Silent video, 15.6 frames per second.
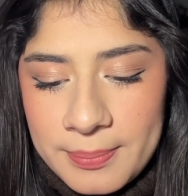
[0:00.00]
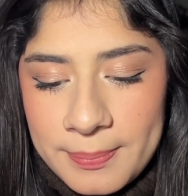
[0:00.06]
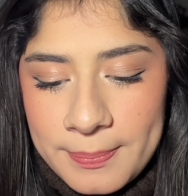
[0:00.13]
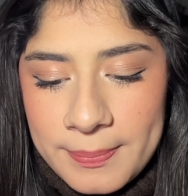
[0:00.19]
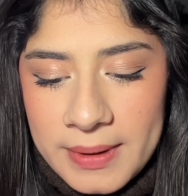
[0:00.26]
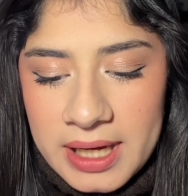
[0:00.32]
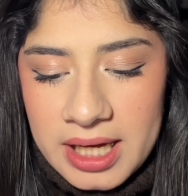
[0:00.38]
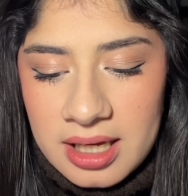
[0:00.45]

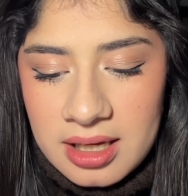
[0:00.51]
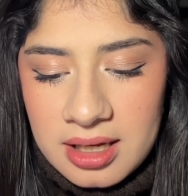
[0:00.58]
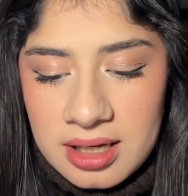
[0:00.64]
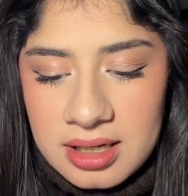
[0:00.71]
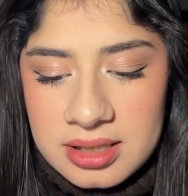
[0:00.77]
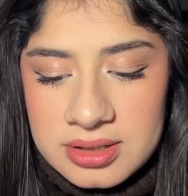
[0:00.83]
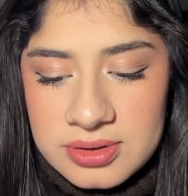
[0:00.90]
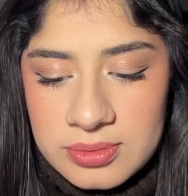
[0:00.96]

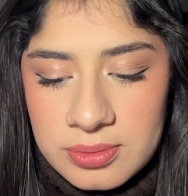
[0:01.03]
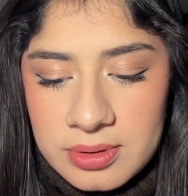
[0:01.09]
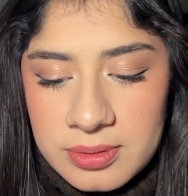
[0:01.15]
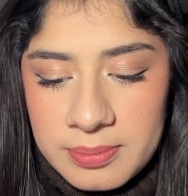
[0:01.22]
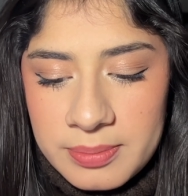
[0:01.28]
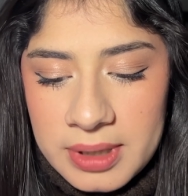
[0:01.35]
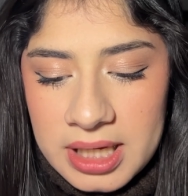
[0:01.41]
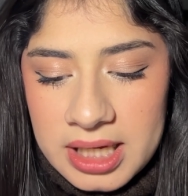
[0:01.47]
Bygones
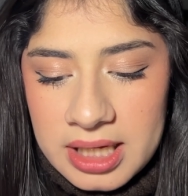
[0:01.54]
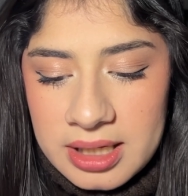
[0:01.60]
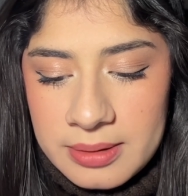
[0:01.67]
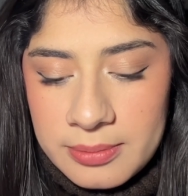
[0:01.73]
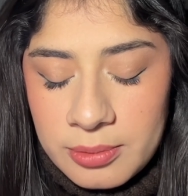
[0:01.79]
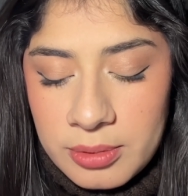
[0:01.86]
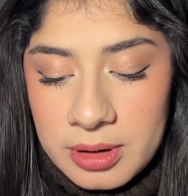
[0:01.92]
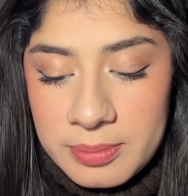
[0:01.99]

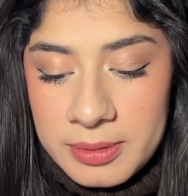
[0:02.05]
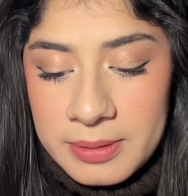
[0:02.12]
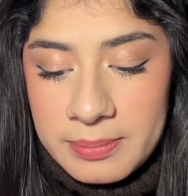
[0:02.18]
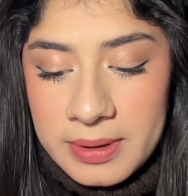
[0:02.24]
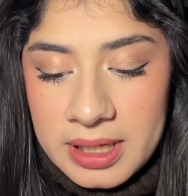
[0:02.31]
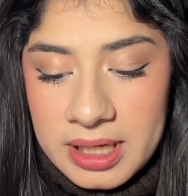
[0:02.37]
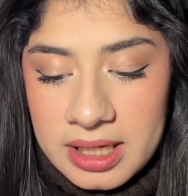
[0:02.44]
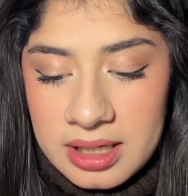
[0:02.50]
will be
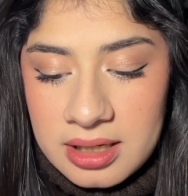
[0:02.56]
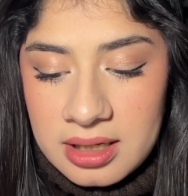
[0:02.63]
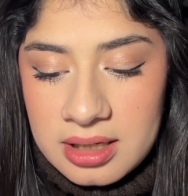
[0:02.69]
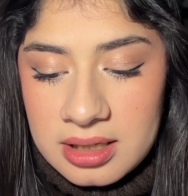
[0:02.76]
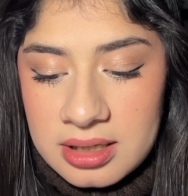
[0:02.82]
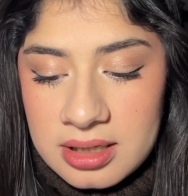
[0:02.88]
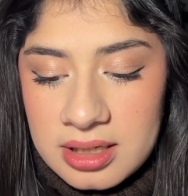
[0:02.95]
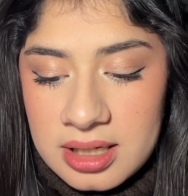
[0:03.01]

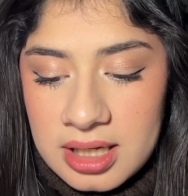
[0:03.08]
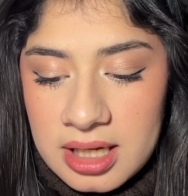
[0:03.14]
bygone.